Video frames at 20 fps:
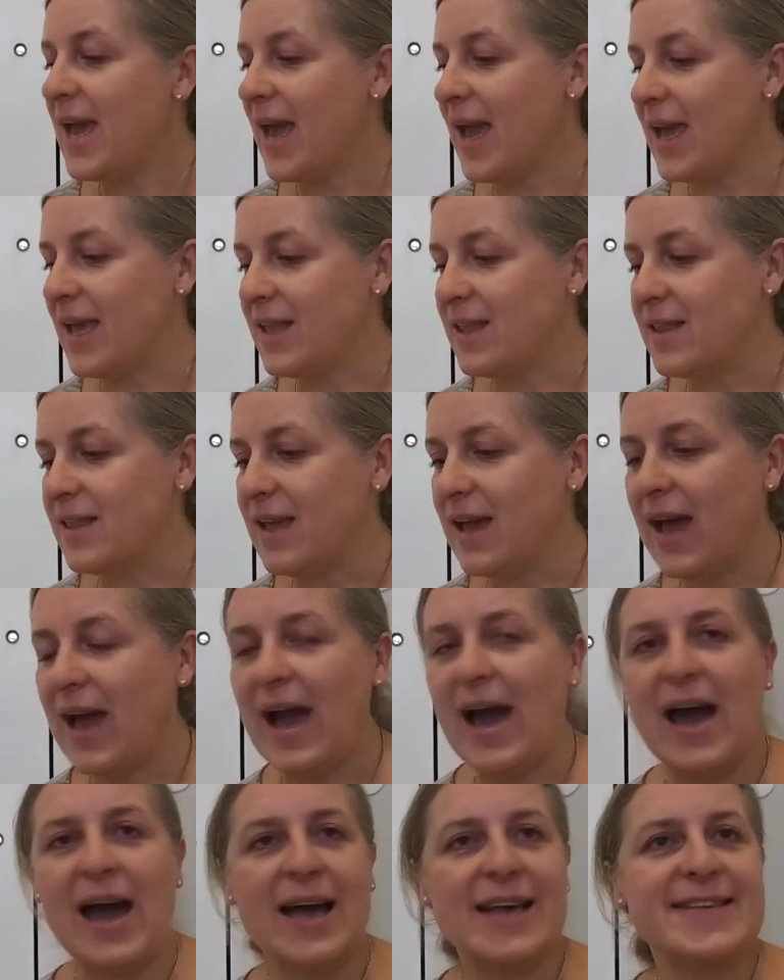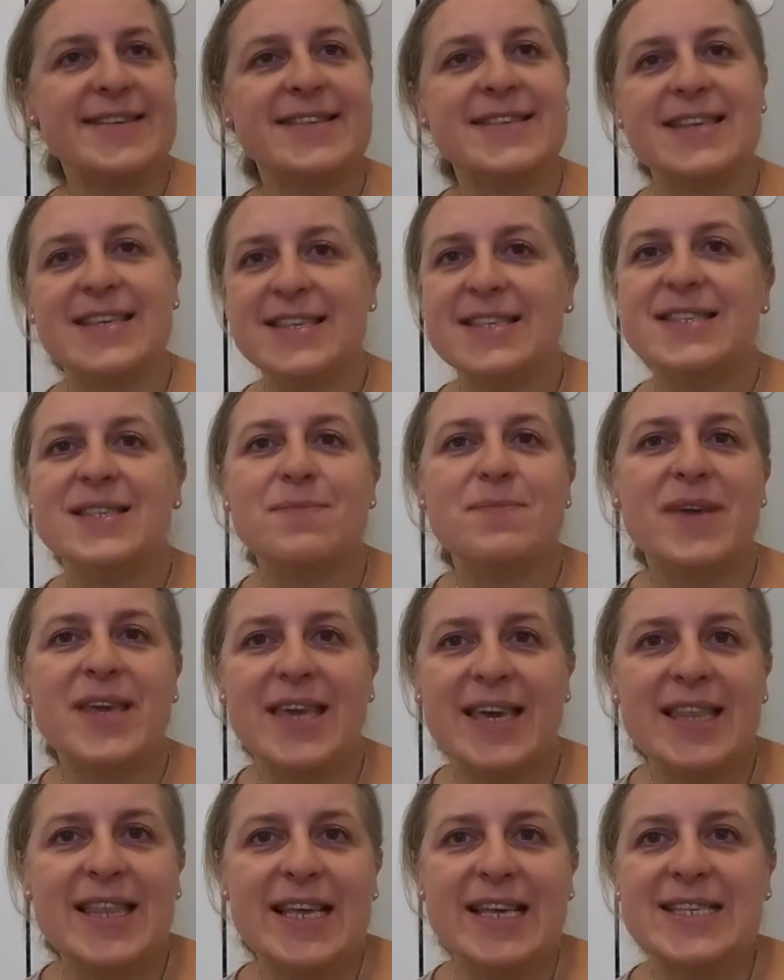And since the
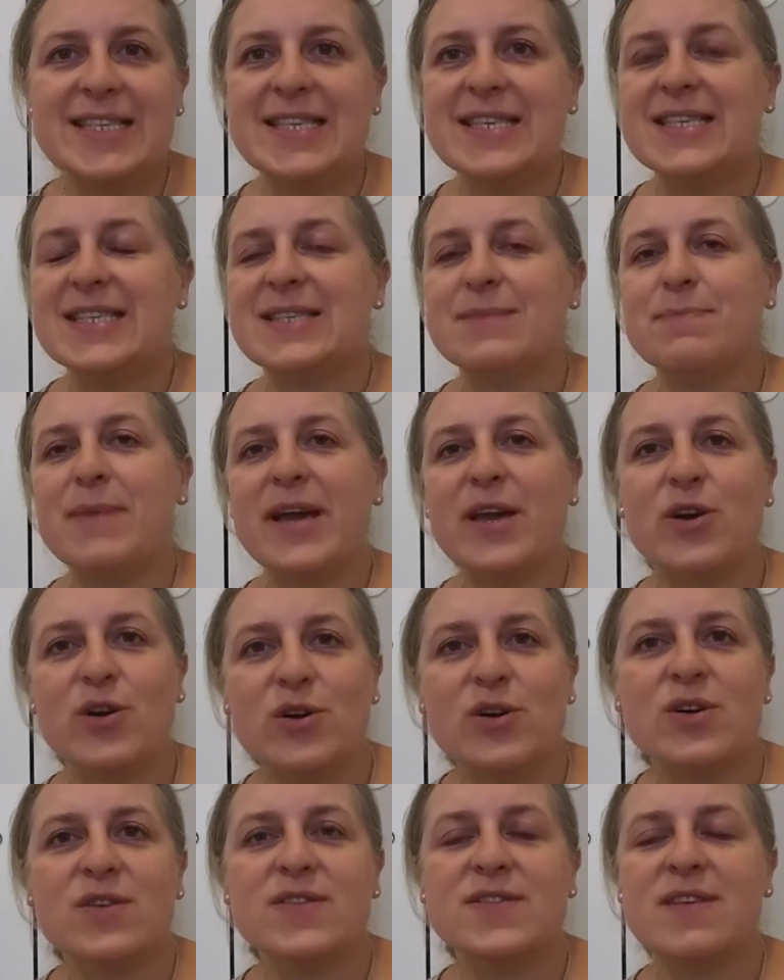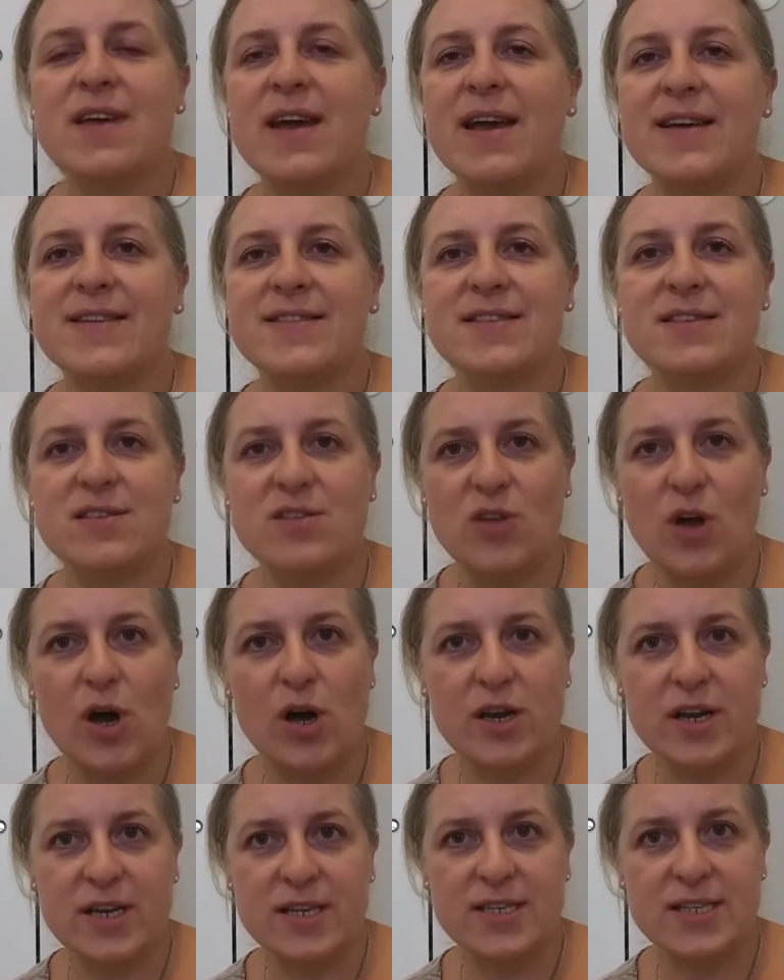beginning, since my girls had
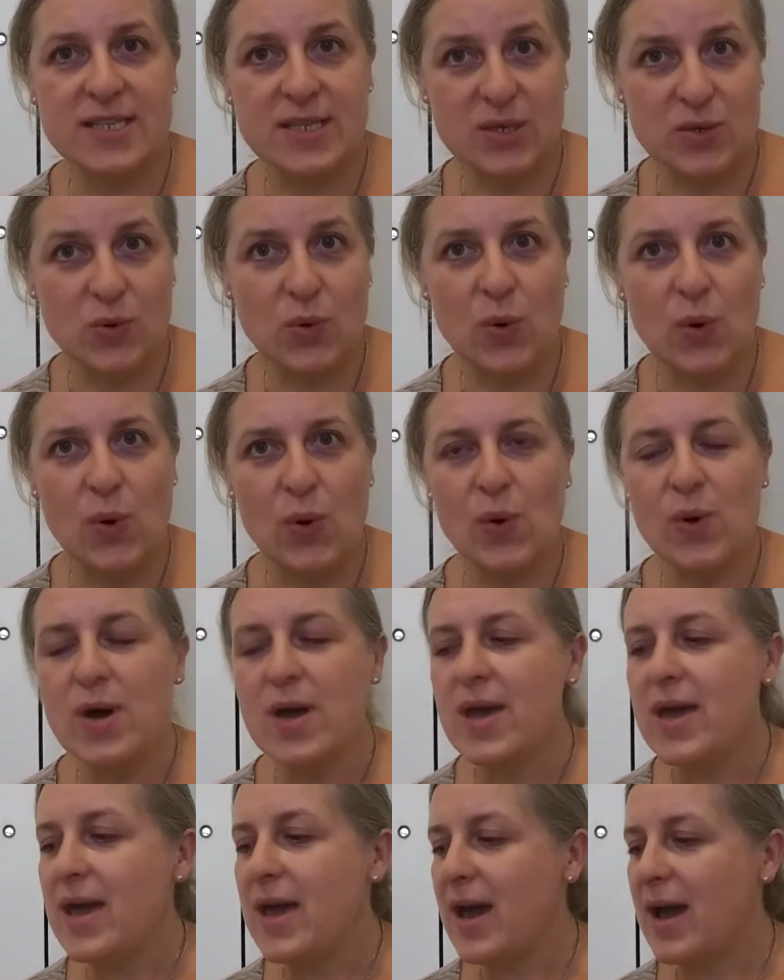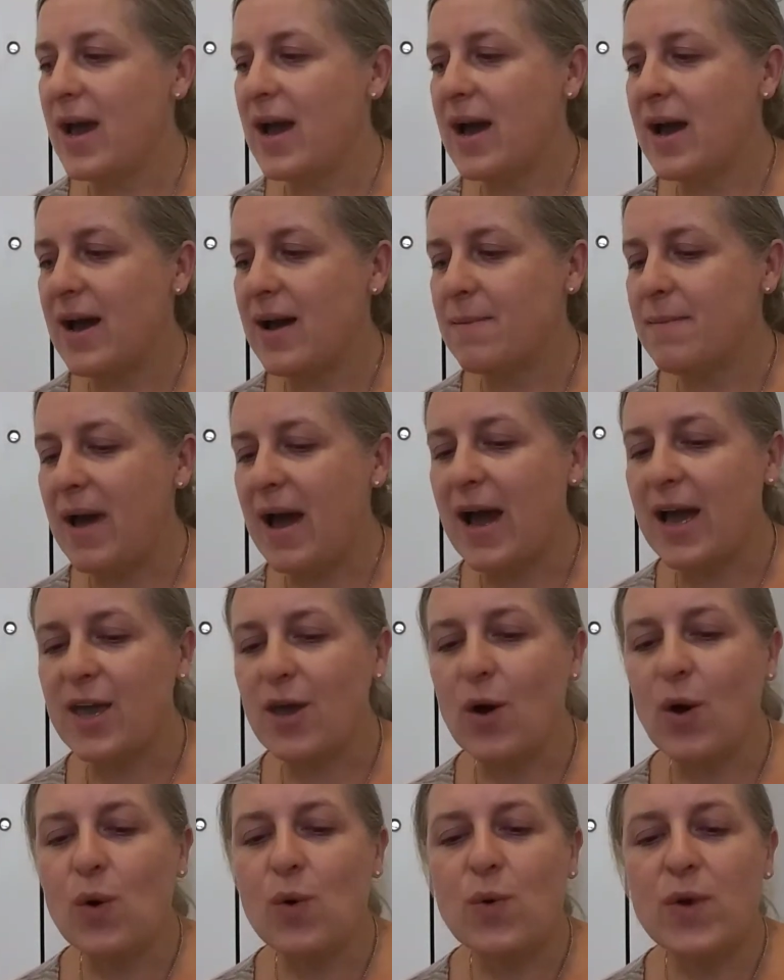started school,
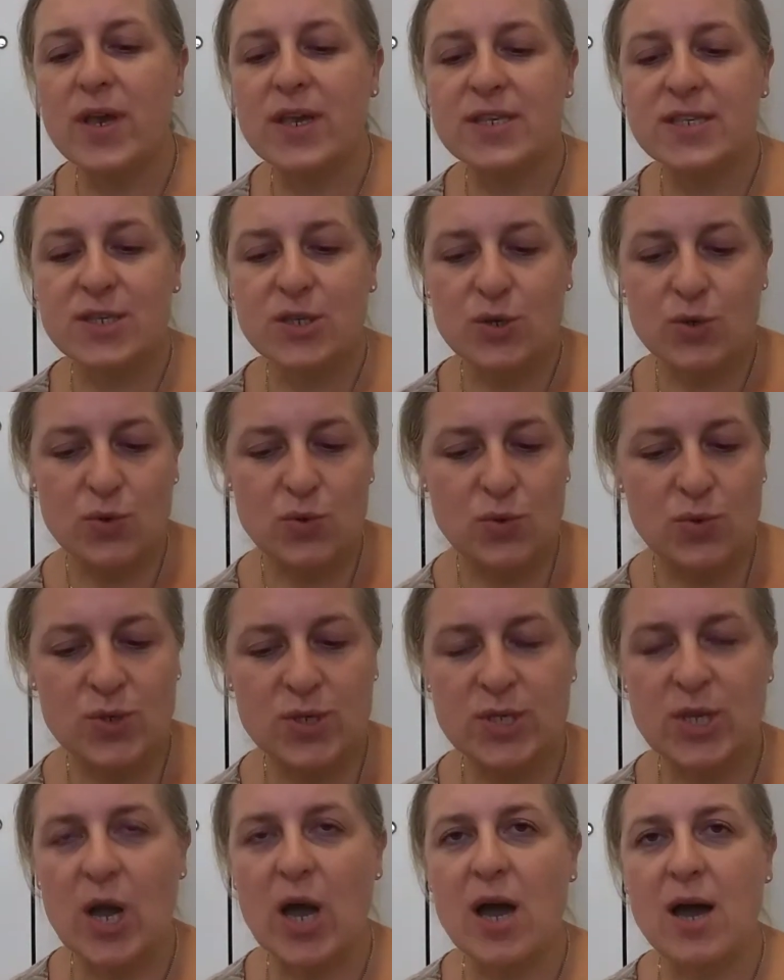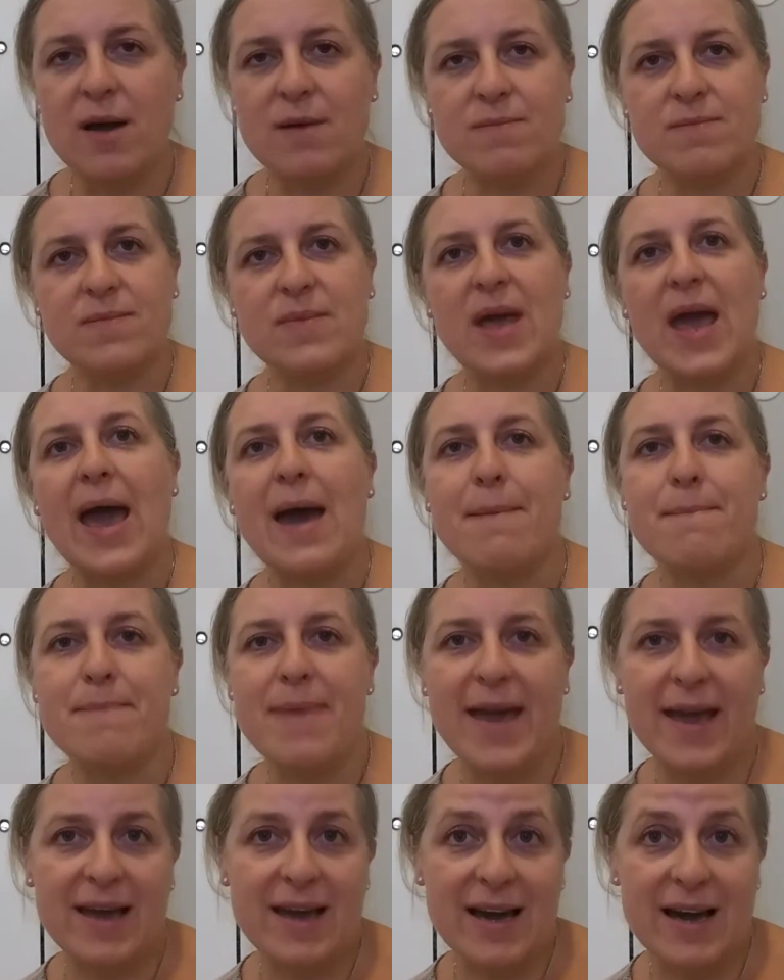I always used
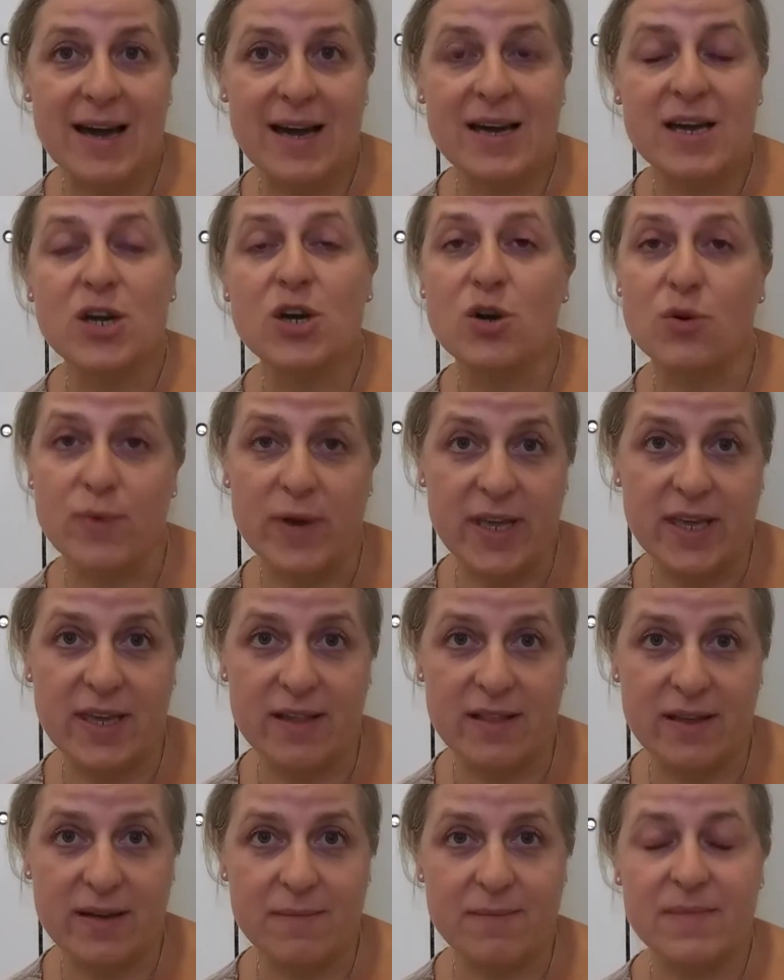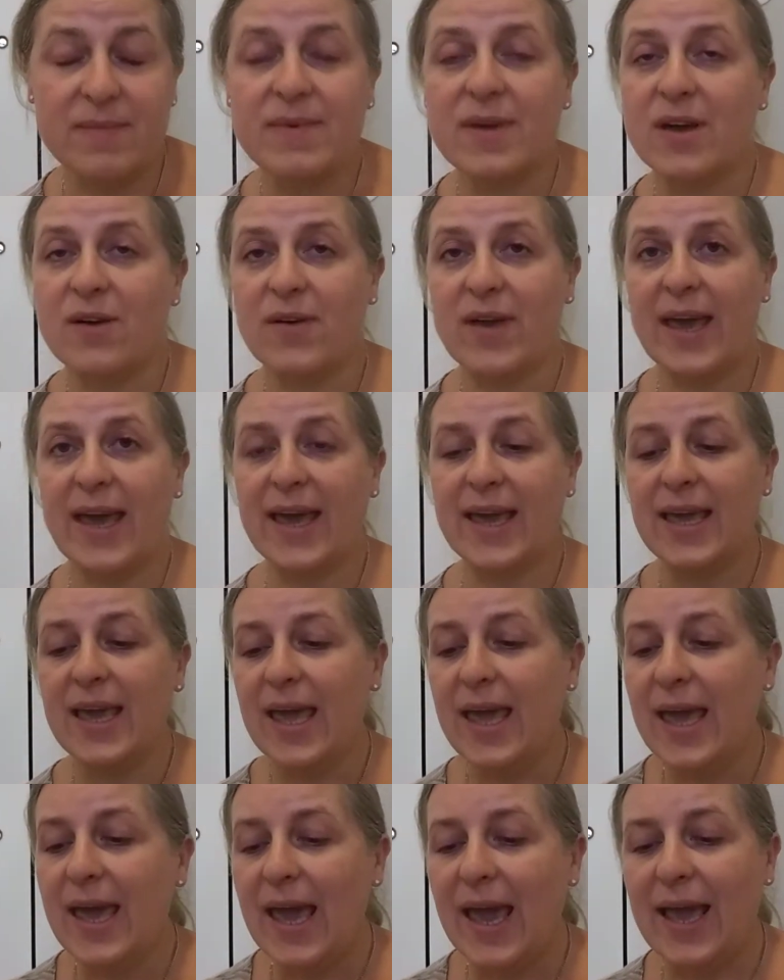Abeka Curriculum, okay?
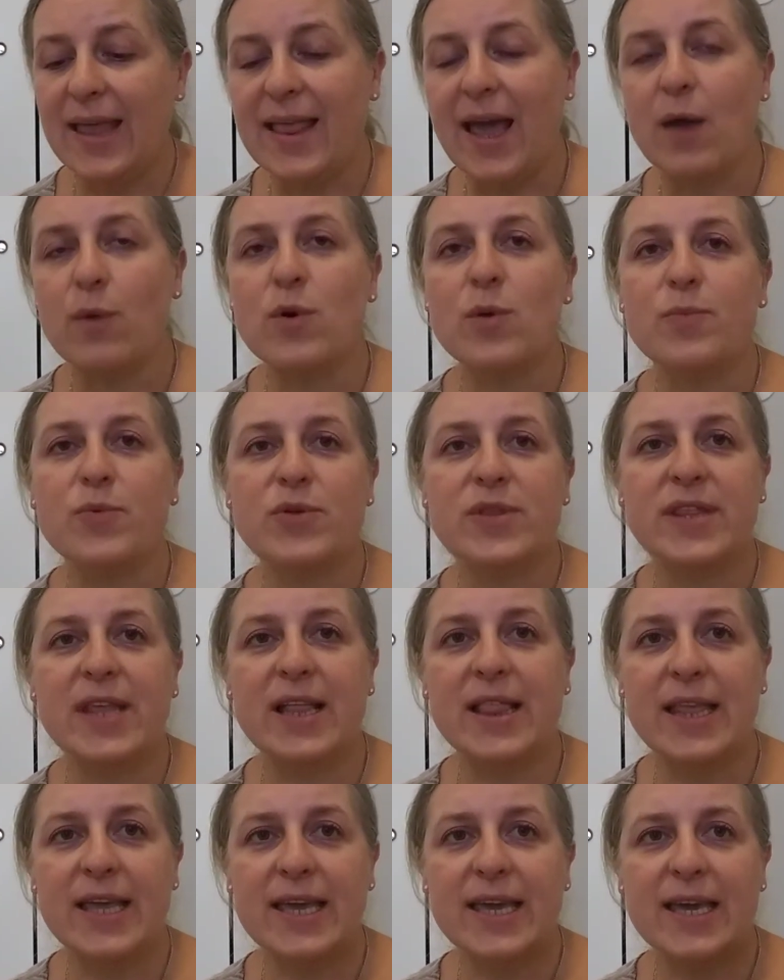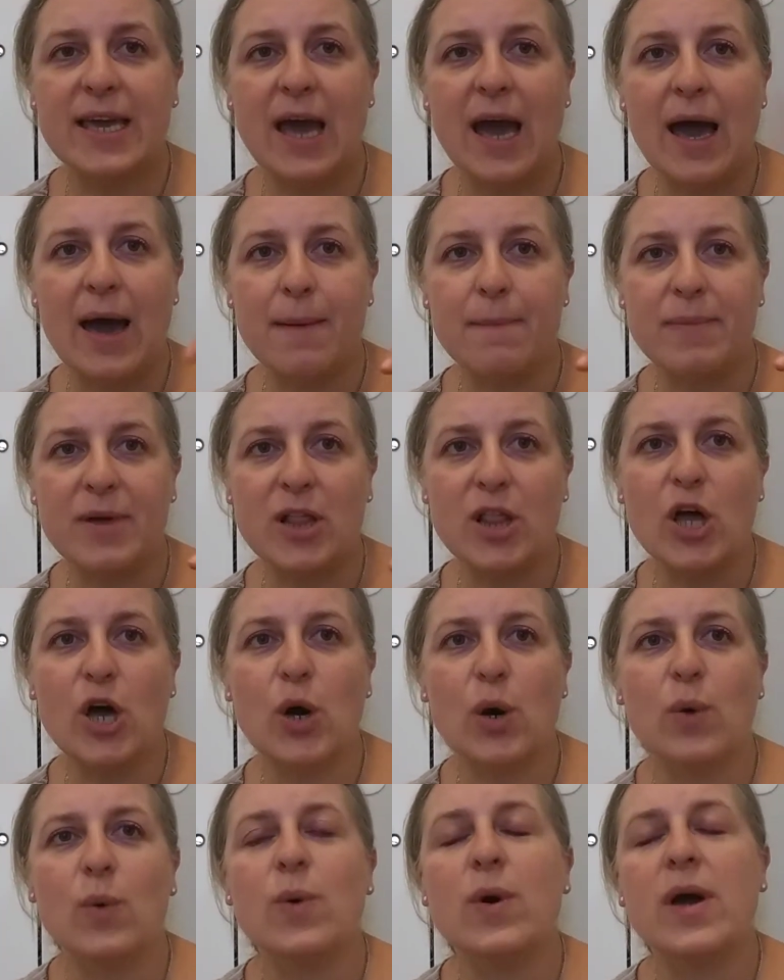And I will put the link
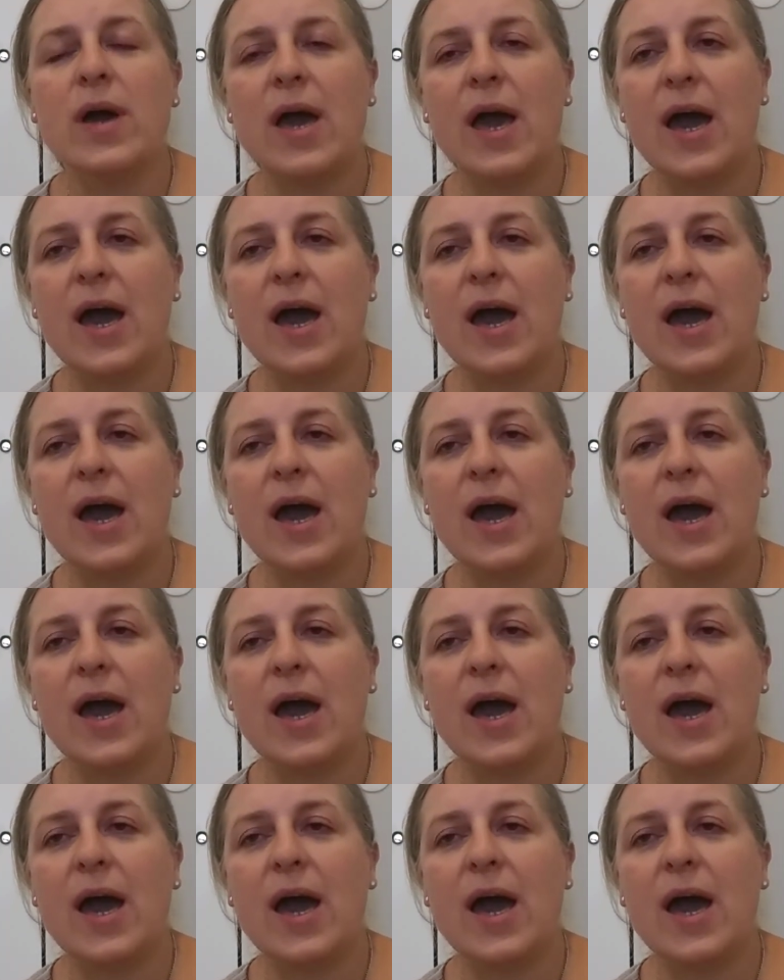below